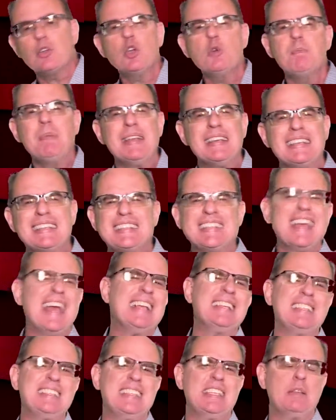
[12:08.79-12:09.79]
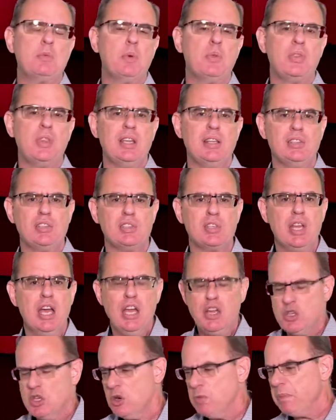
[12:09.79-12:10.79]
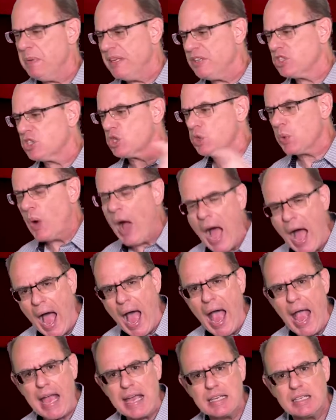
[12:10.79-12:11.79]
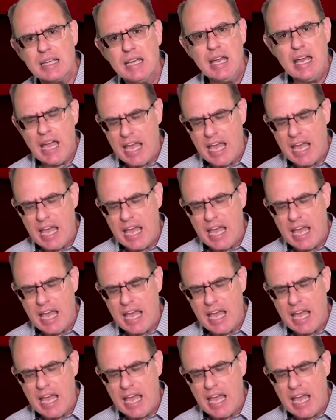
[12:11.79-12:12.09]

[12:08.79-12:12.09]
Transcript: You've been tested with this, you've been tried,